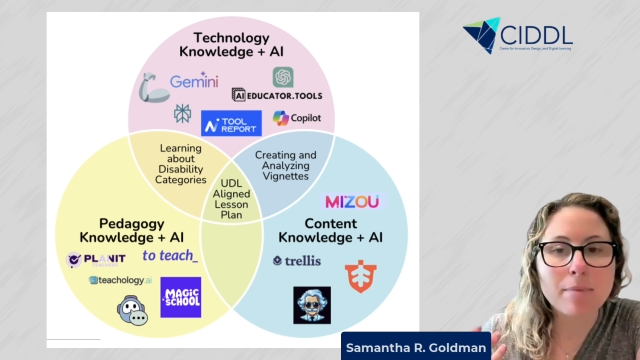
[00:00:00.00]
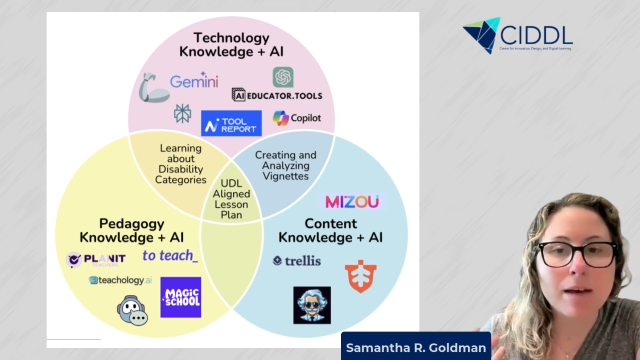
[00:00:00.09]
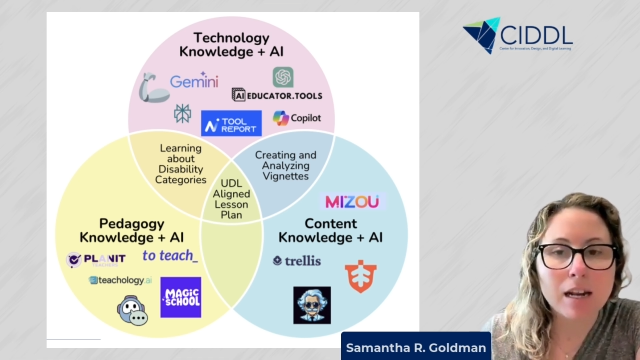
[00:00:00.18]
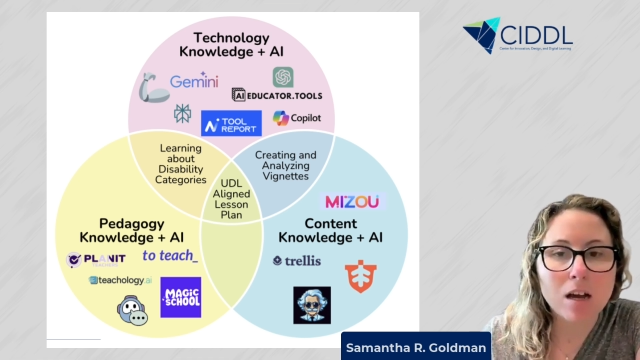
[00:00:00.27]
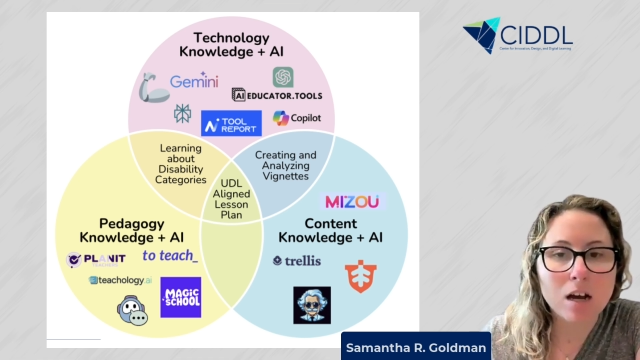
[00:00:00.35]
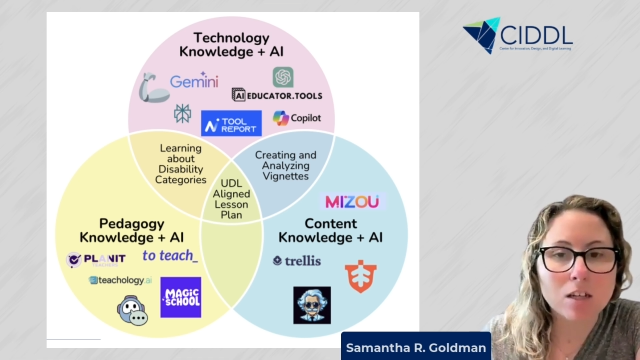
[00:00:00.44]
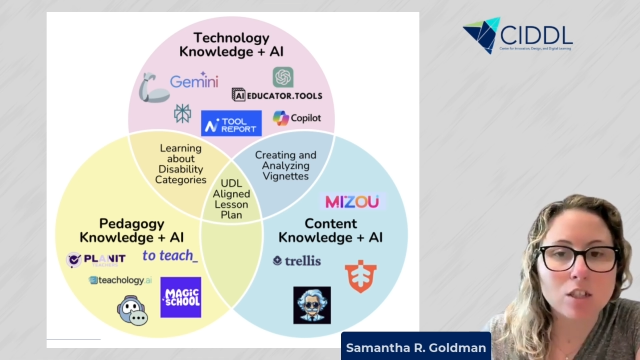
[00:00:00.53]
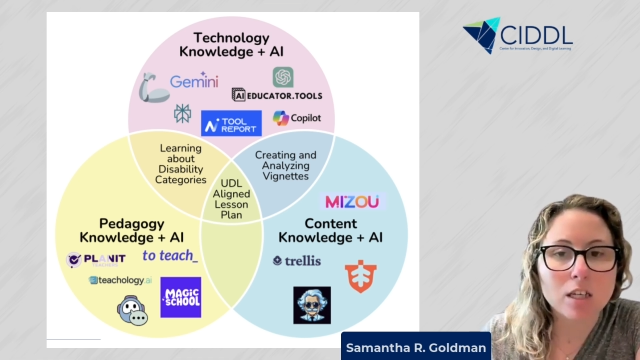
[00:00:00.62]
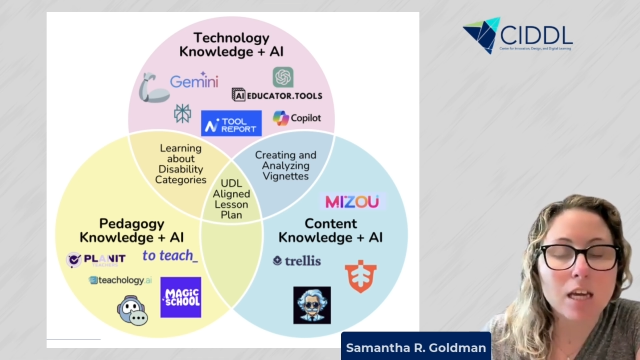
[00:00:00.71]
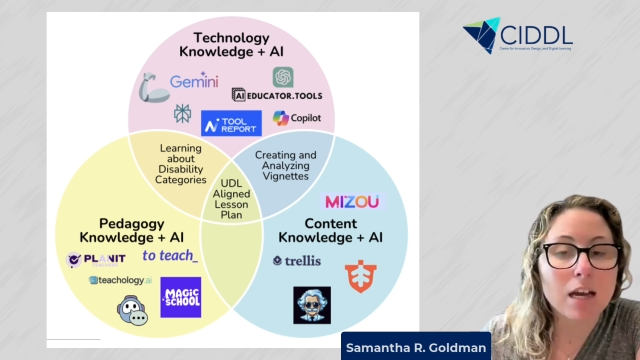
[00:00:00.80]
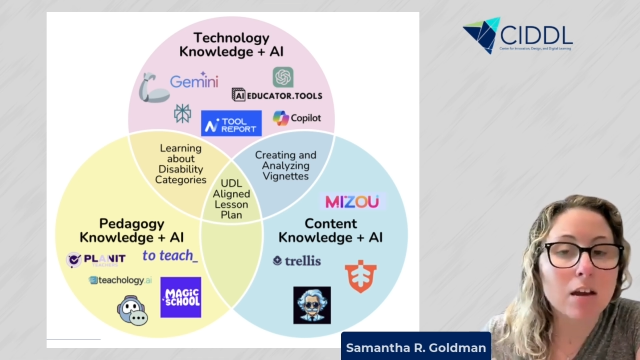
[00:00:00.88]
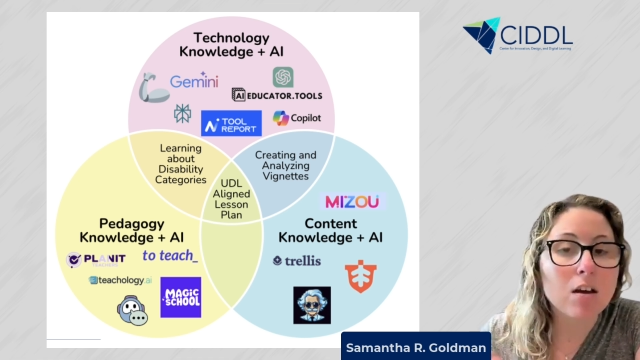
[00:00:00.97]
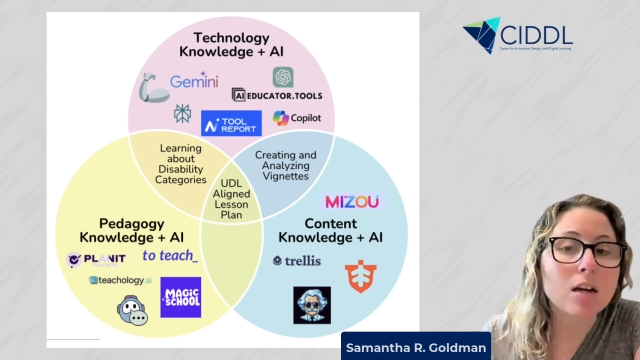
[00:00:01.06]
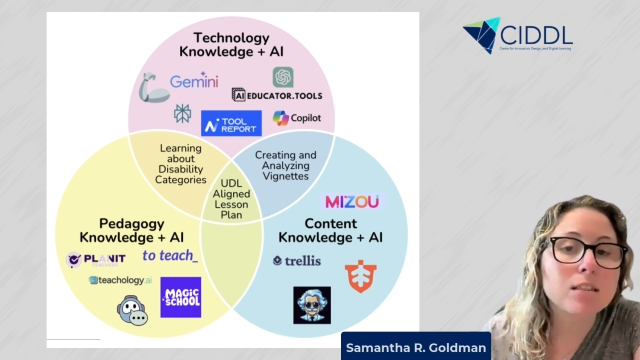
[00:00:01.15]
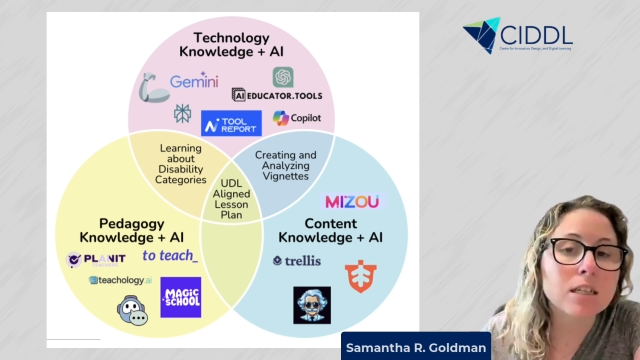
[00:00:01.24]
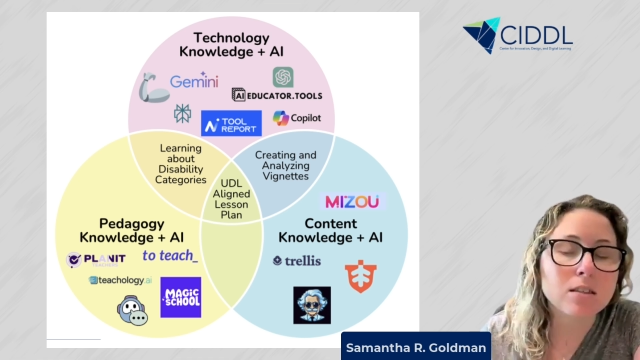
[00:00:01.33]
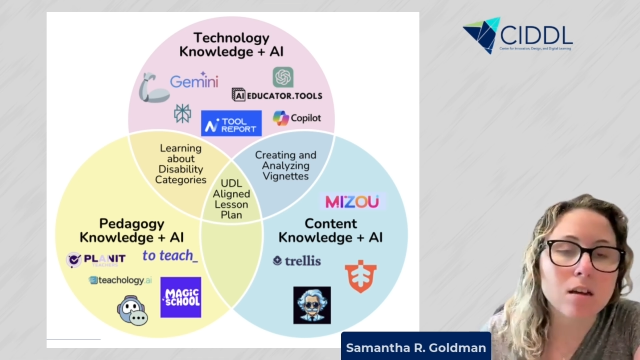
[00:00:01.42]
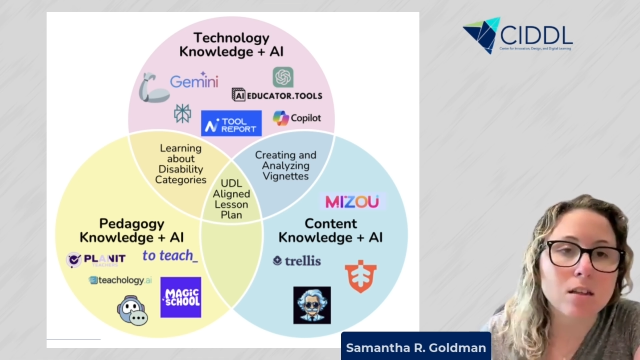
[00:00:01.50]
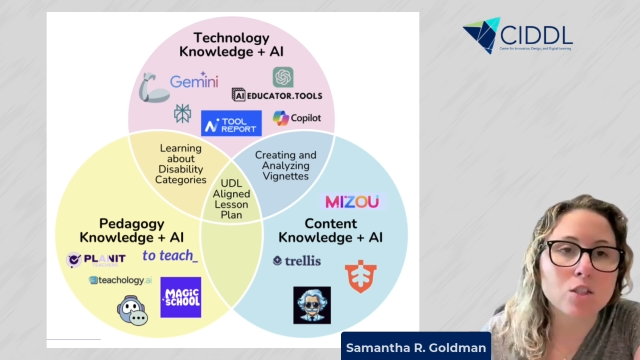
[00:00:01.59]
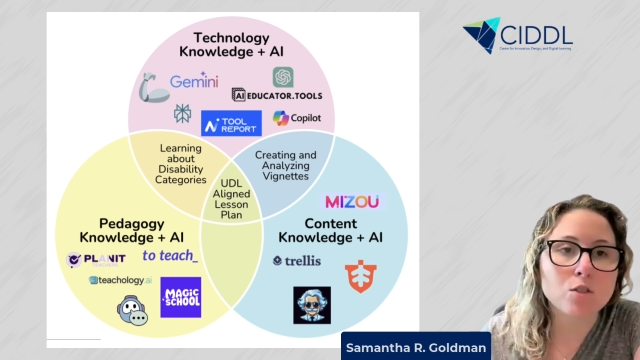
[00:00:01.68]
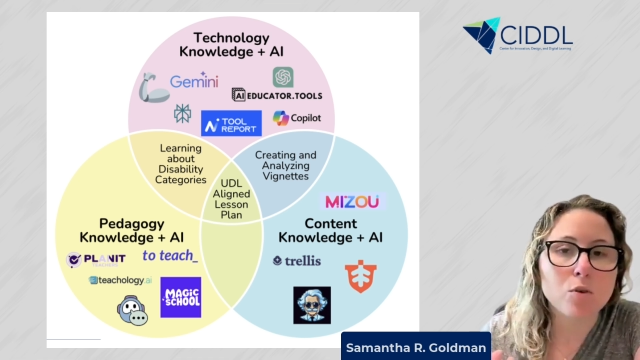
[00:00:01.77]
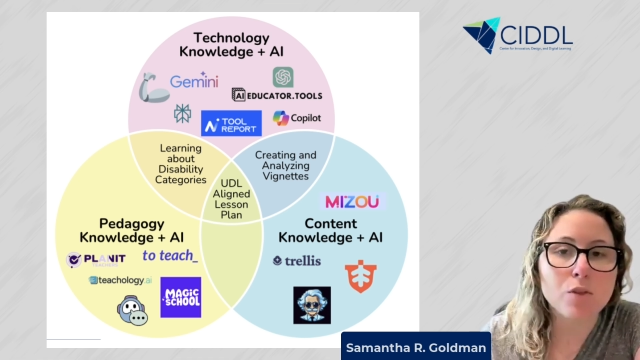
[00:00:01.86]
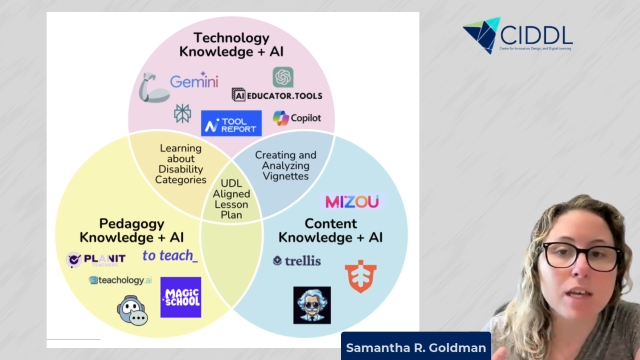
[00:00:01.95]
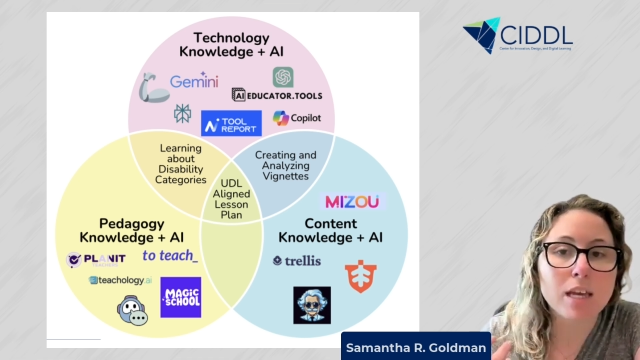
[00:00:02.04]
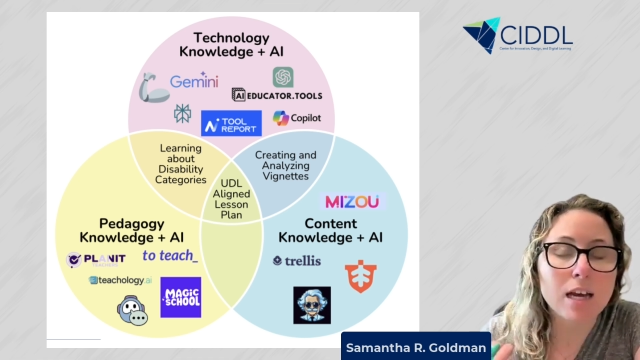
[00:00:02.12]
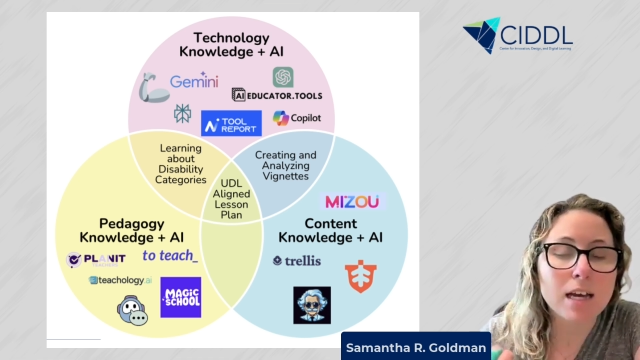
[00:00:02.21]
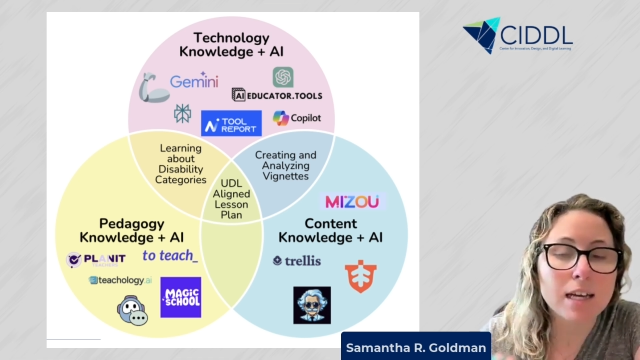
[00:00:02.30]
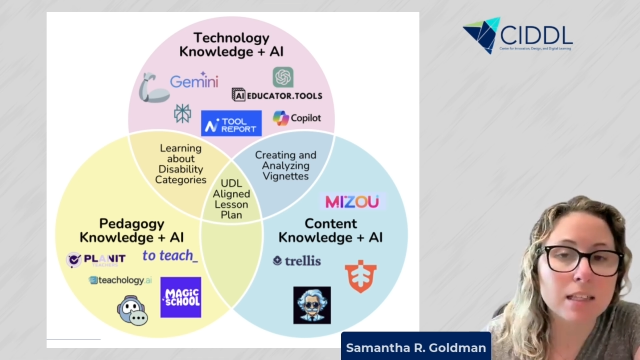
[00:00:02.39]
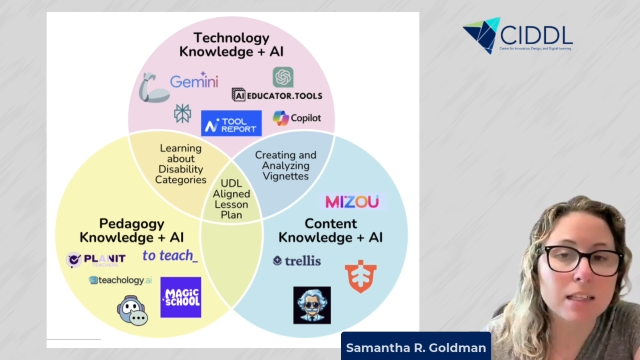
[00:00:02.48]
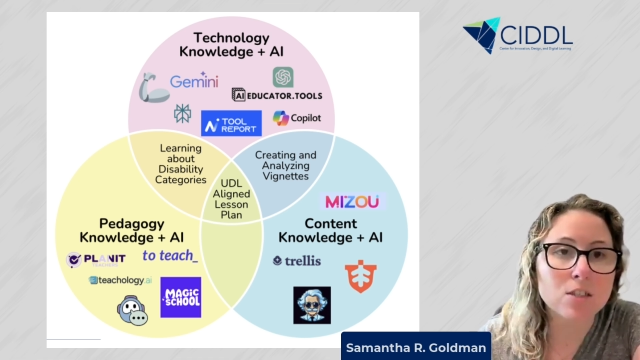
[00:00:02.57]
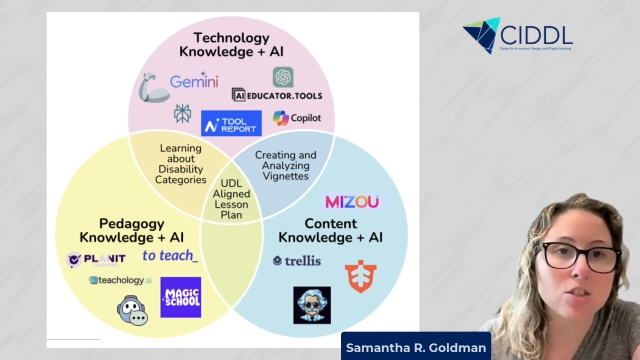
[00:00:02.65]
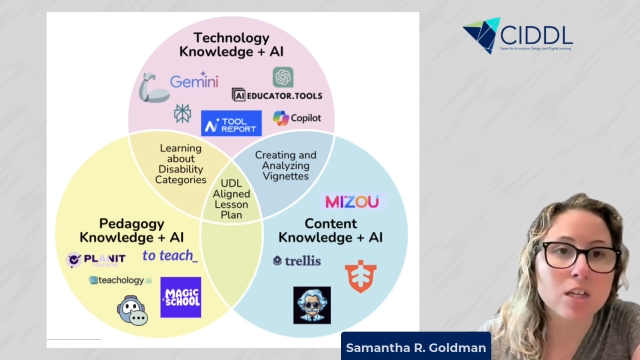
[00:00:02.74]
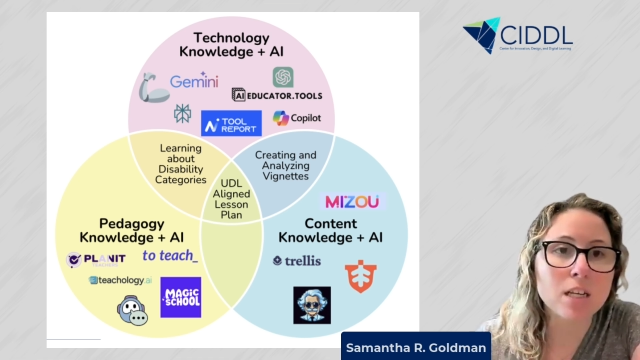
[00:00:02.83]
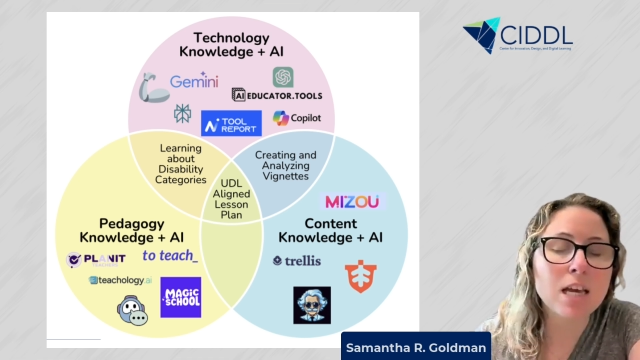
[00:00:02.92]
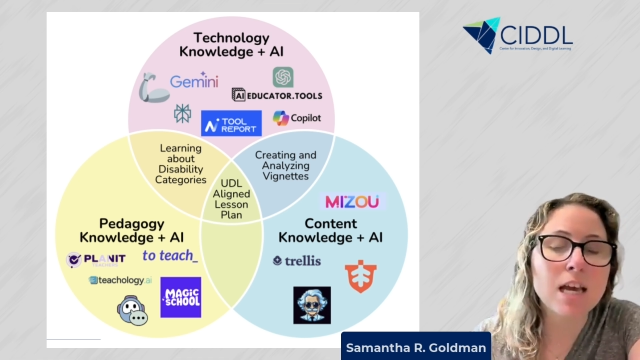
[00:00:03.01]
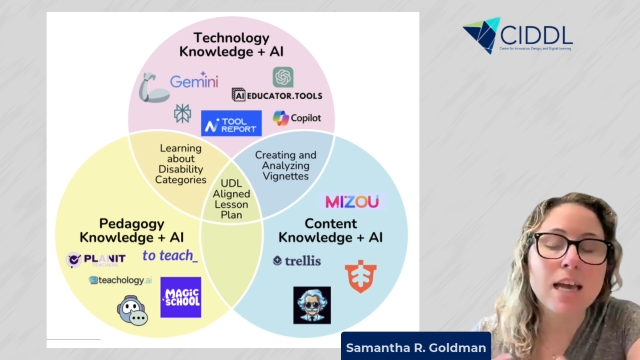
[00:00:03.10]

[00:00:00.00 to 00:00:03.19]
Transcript: pedagogy, and content knowledge, both in isolation.